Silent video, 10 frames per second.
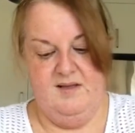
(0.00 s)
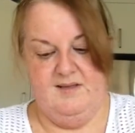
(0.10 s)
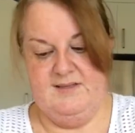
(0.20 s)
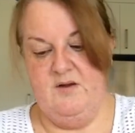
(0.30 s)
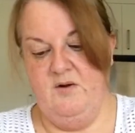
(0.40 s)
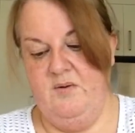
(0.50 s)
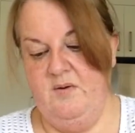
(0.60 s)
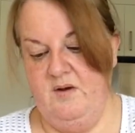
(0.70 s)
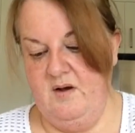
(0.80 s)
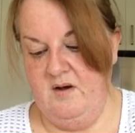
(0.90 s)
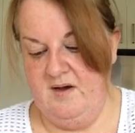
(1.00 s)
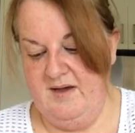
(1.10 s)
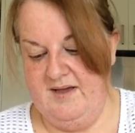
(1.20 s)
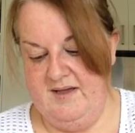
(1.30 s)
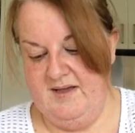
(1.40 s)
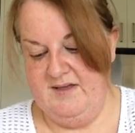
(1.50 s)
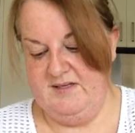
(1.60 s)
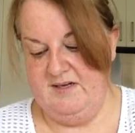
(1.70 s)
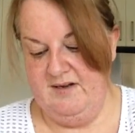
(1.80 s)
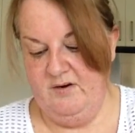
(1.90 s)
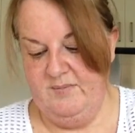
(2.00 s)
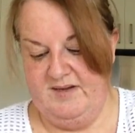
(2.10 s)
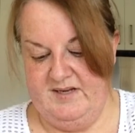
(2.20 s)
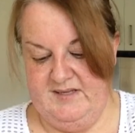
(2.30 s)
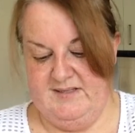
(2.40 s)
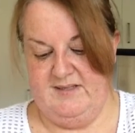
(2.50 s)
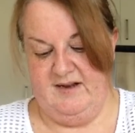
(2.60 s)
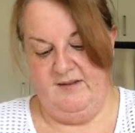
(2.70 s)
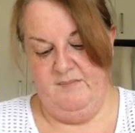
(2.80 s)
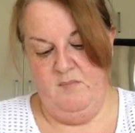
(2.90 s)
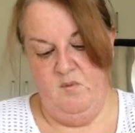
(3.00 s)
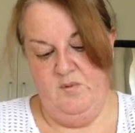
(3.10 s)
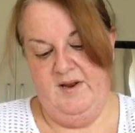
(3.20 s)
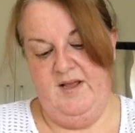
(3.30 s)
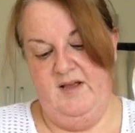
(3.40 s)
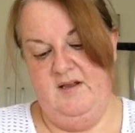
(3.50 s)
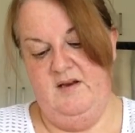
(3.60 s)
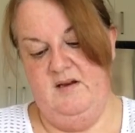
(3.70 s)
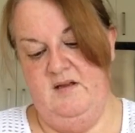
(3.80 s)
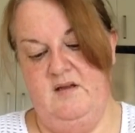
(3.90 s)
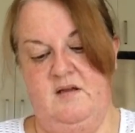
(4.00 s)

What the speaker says: So I did a little bit yesterday morning